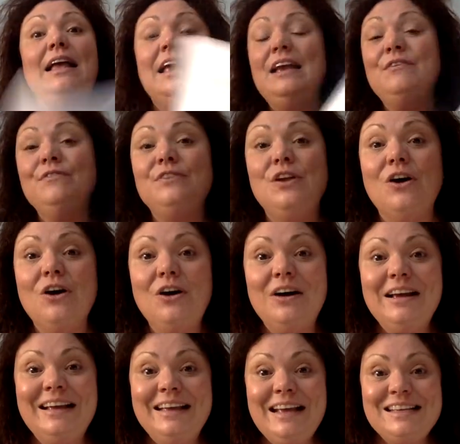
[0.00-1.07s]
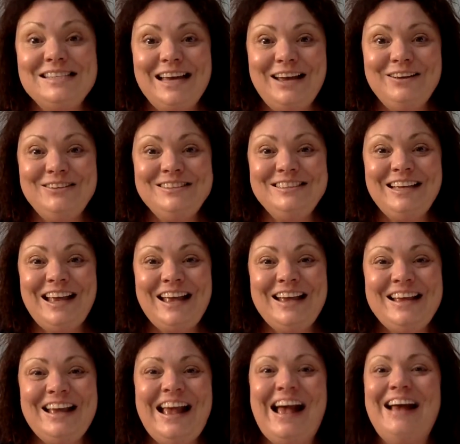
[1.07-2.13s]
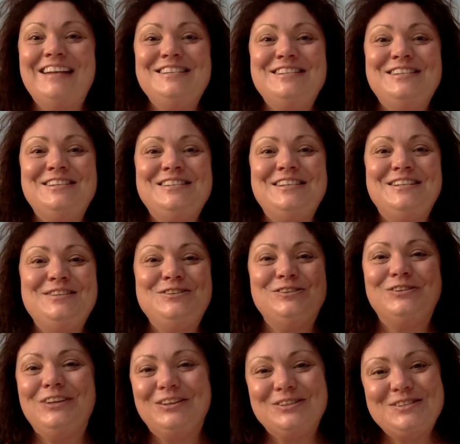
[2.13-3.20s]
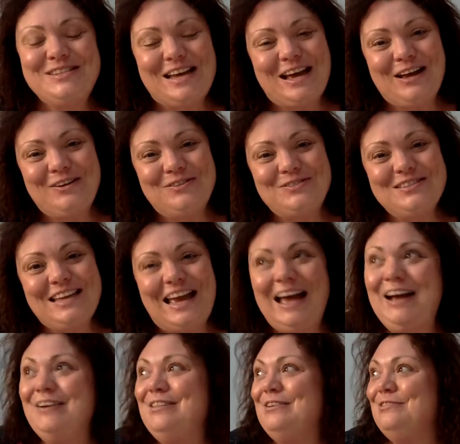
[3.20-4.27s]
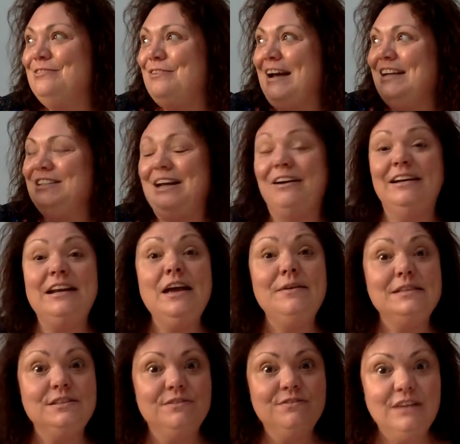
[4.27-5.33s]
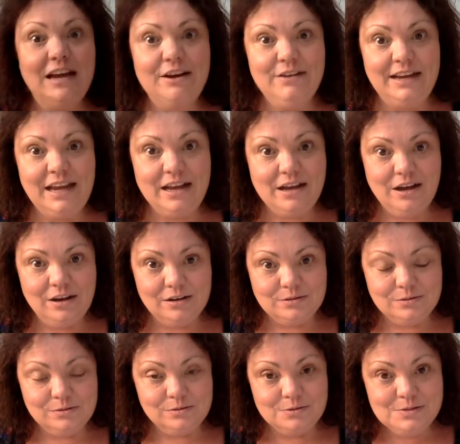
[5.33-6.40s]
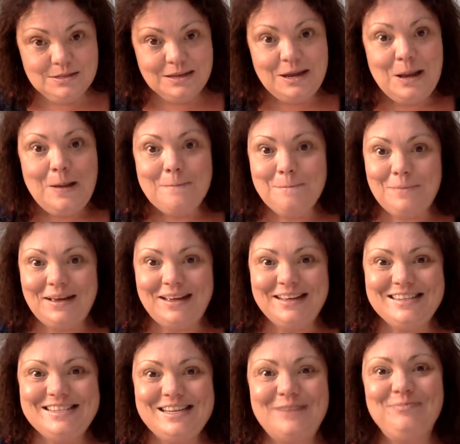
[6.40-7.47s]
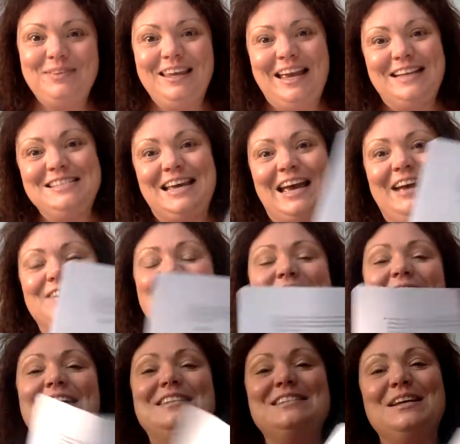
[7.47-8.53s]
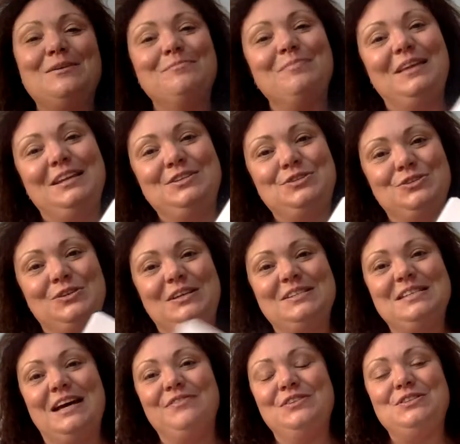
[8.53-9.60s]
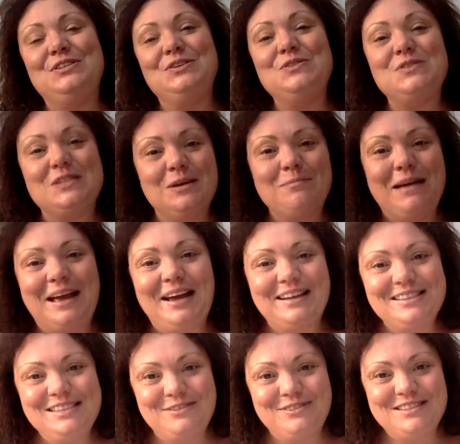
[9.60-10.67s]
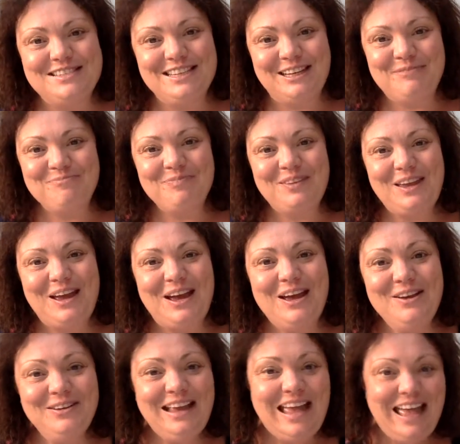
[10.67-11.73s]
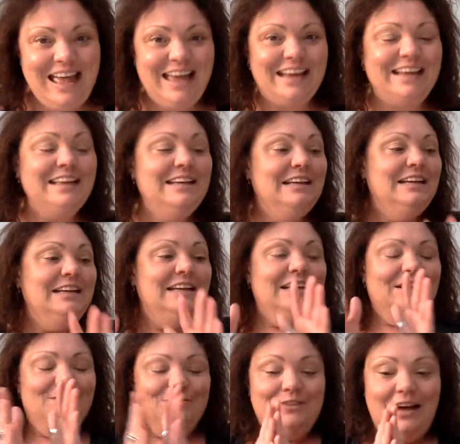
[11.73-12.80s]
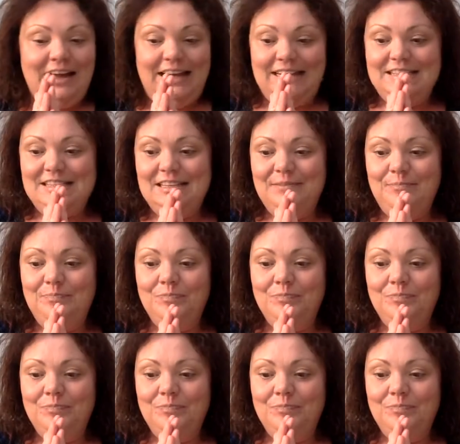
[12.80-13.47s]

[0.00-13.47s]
If not, get out and just enjoy yourselves. Get out in the fresh air. I know it's very cold, but get out and enjoy yourself and do some activity. Okay, right.